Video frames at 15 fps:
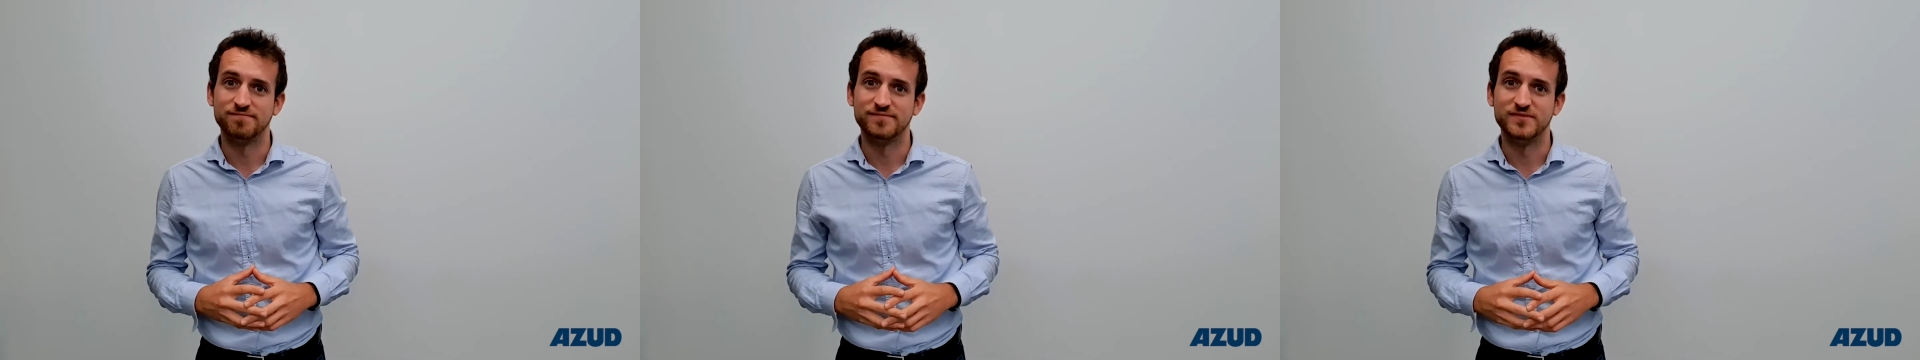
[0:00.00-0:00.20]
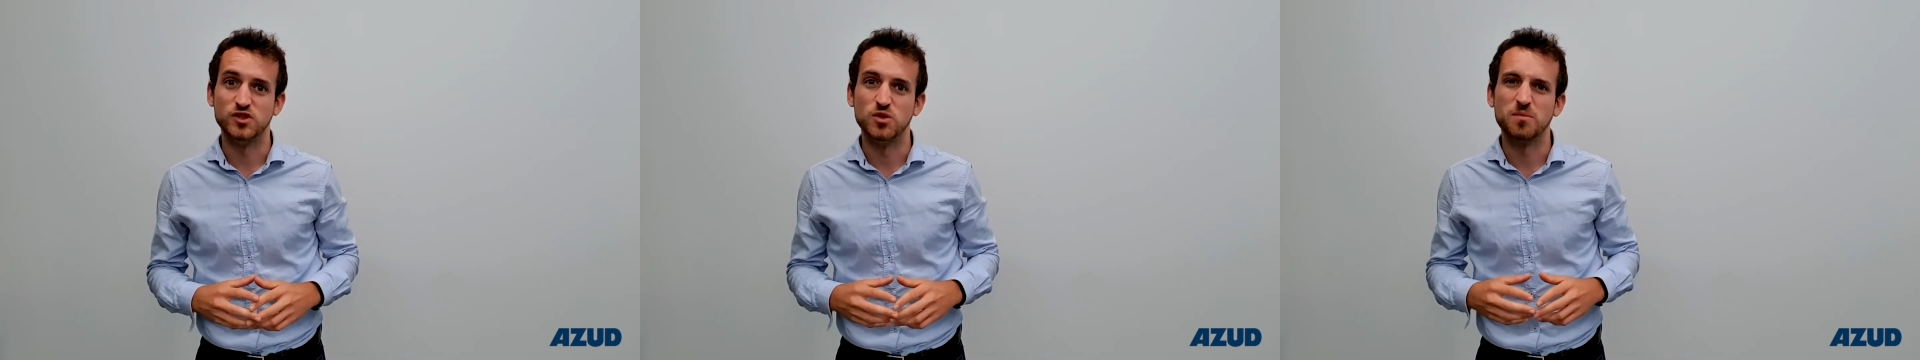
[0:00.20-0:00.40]

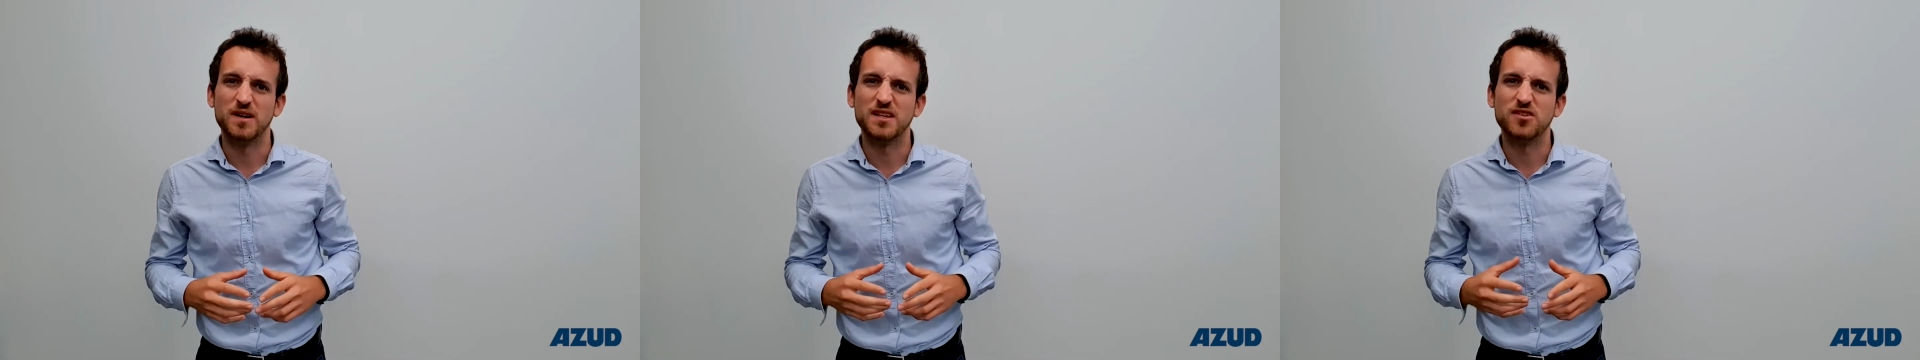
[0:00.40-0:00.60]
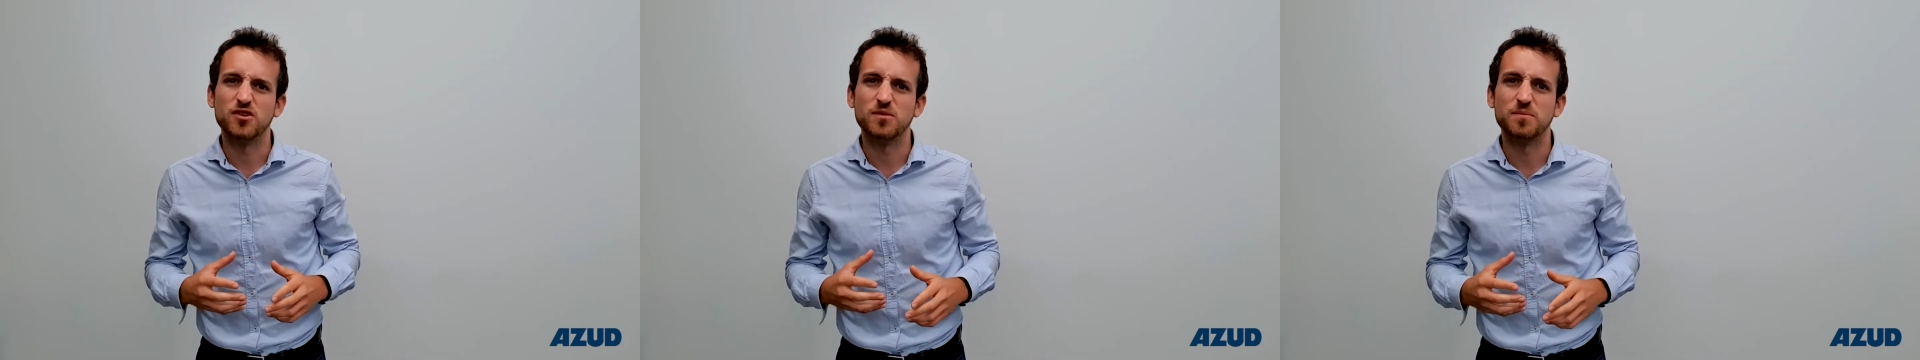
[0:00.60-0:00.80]
you might
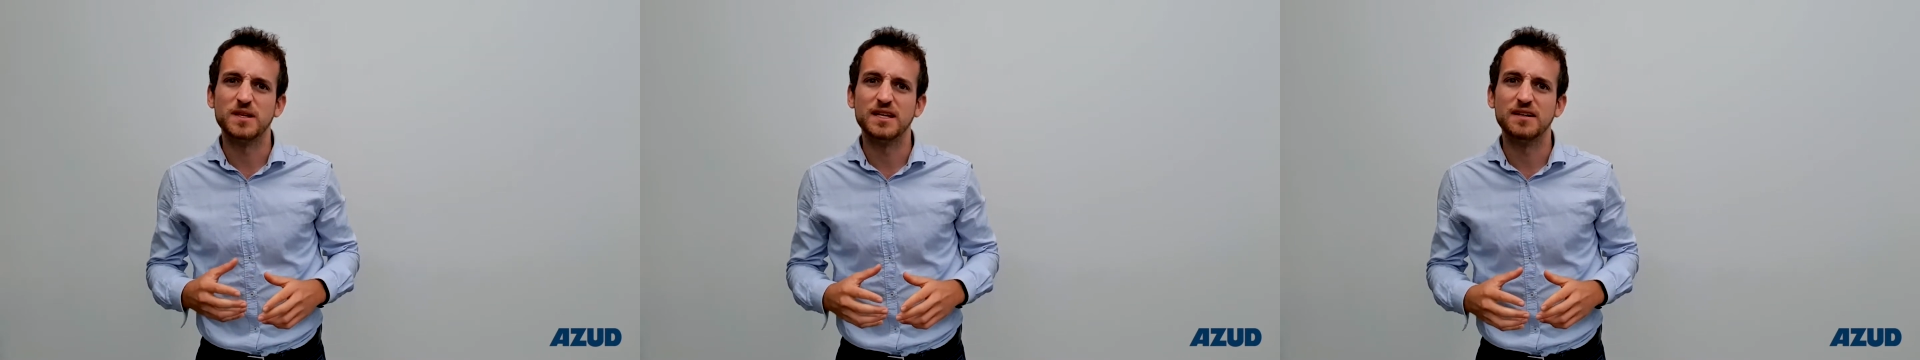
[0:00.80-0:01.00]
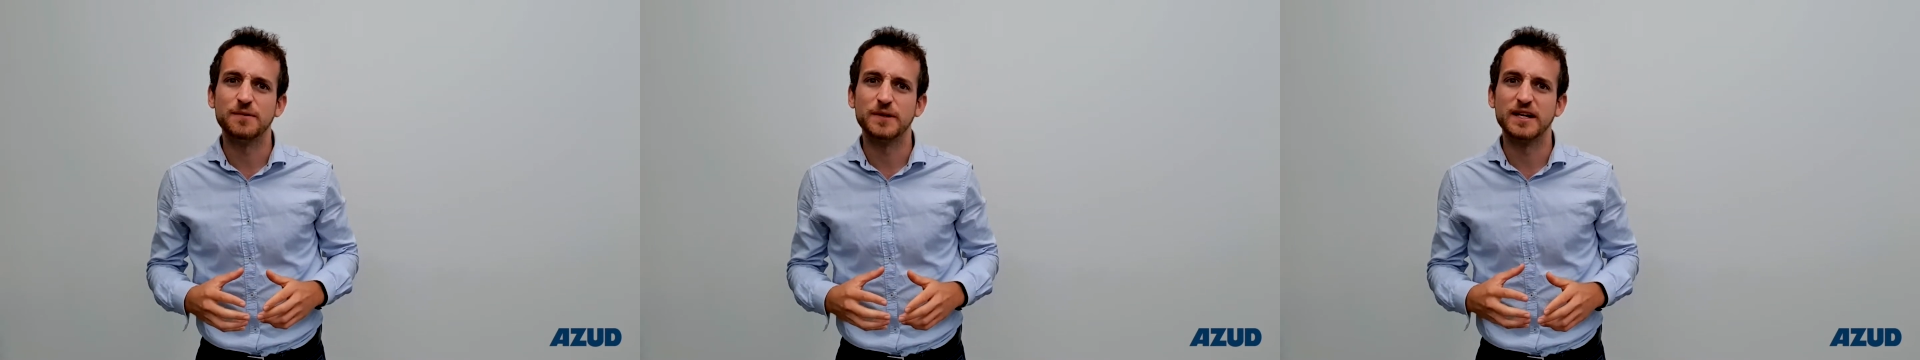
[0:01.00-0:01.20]
not be
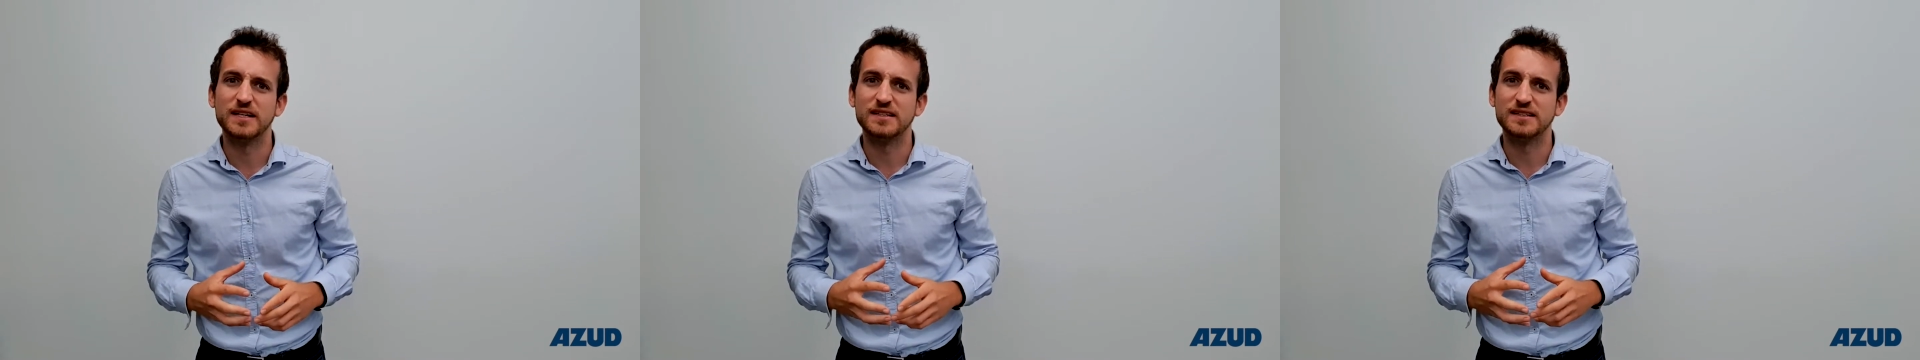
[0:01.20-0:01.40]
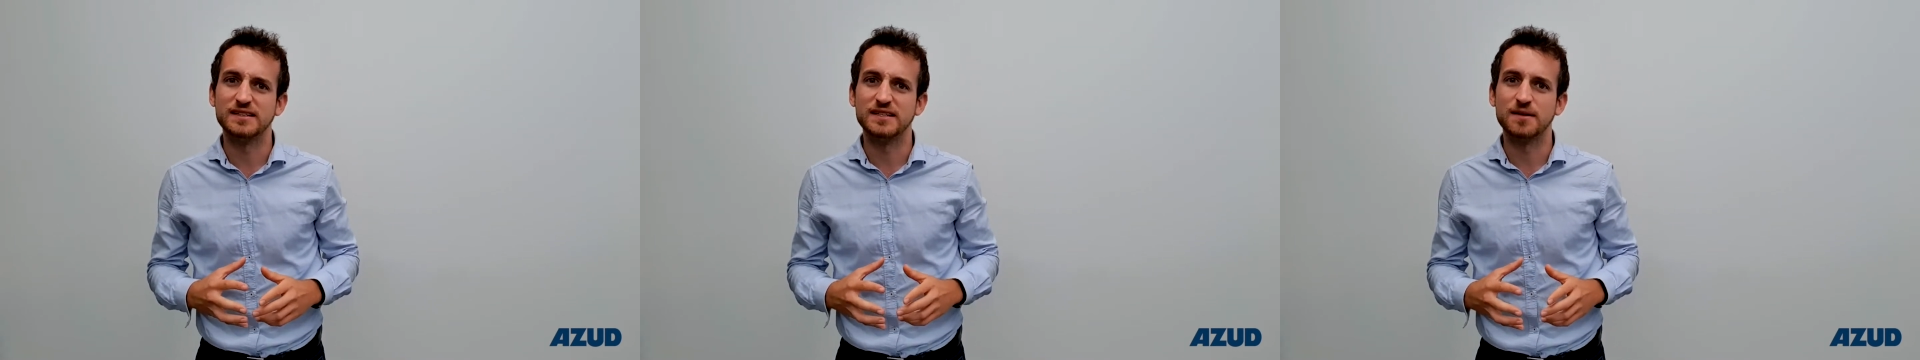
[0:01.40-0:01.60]

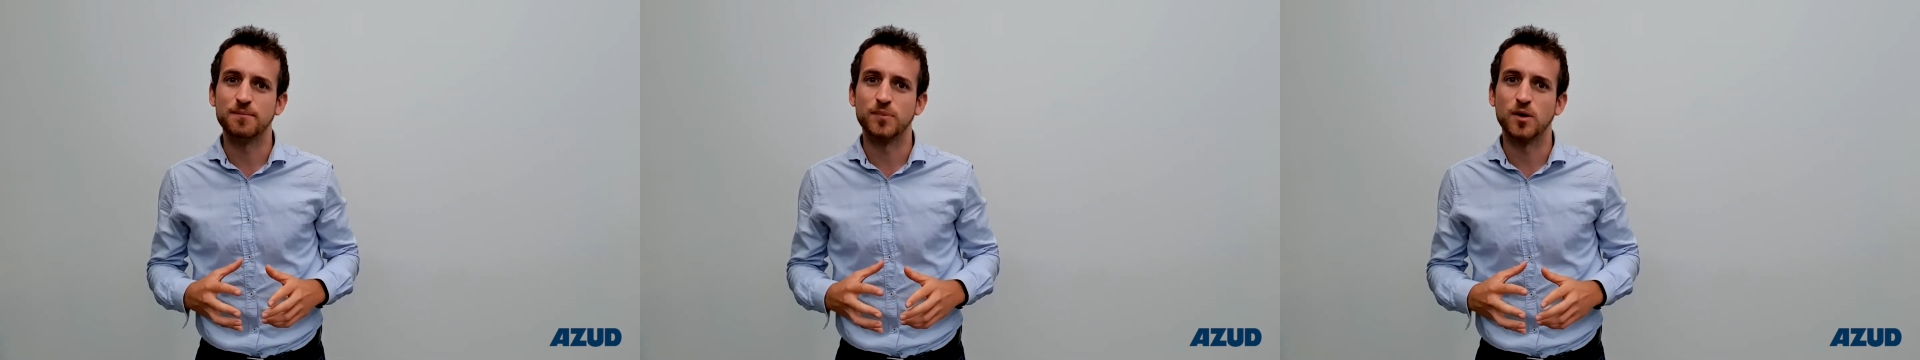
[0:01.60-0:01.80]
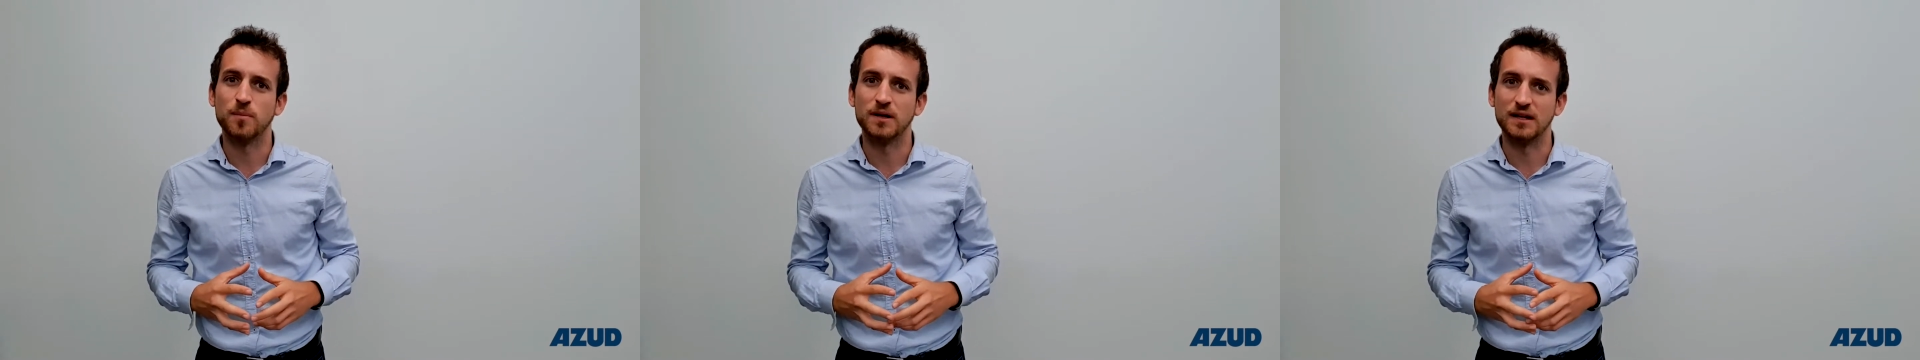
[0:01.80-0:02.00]
irrigating them
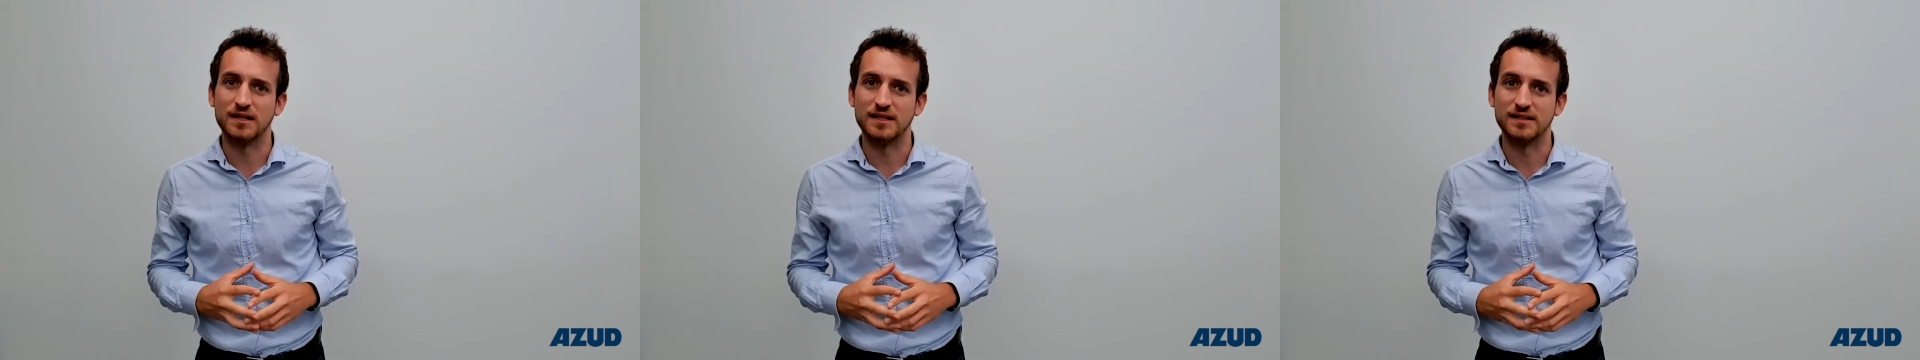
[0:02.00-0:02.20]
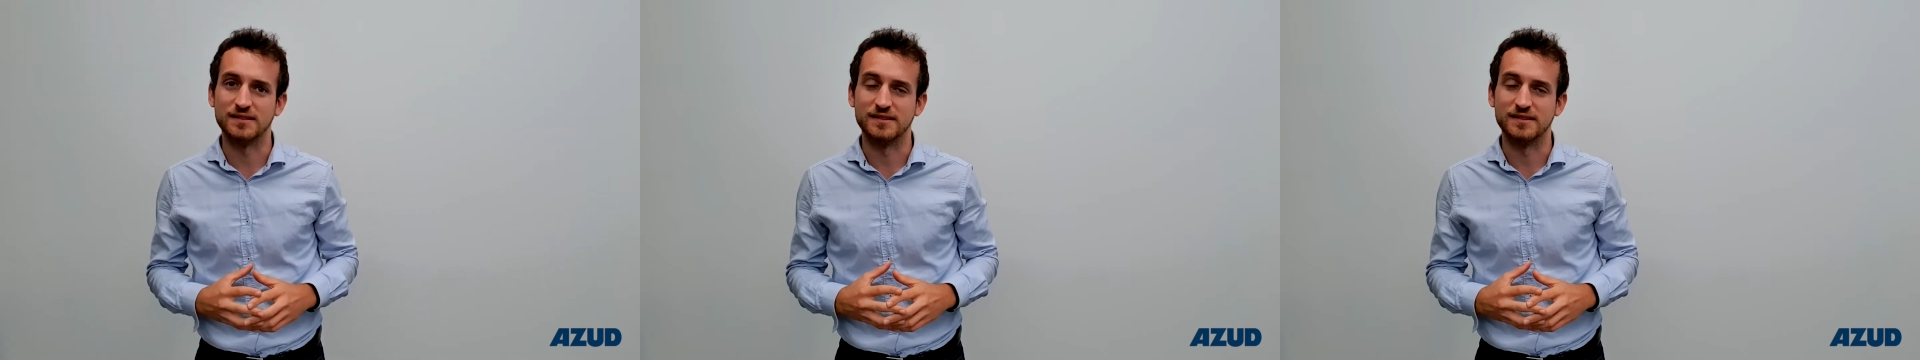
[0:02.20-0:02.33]
properly.